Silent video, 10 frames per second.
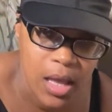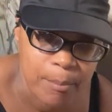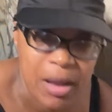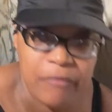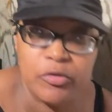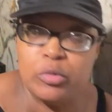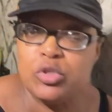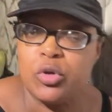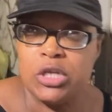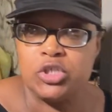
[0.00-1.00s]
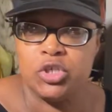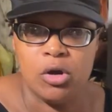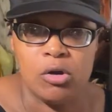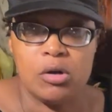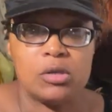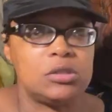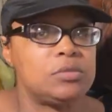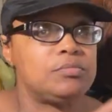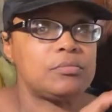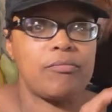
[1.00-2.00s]
My foods are in
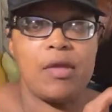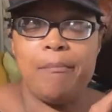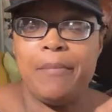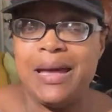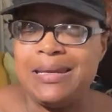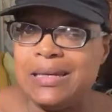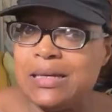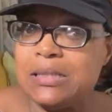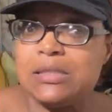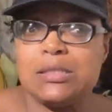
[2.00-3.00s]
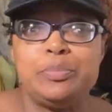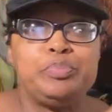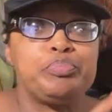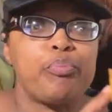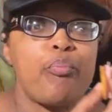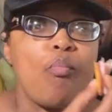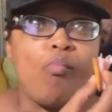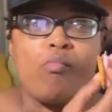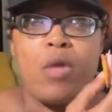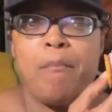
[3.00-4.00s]
jars, my nuts,
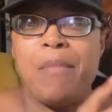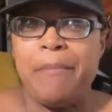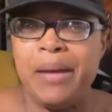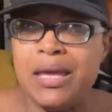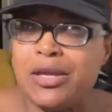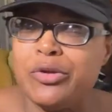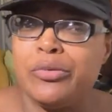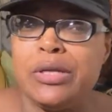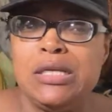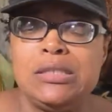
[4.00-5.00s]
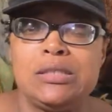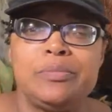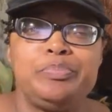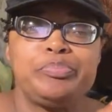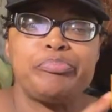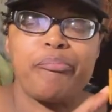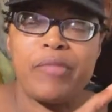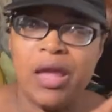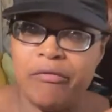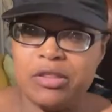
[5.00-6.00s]
my bacon grease,
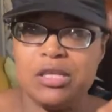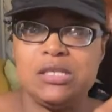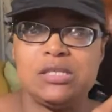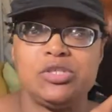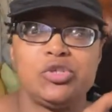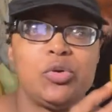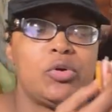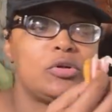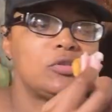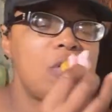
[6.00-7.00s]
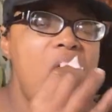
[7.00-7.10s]
everything is in jars.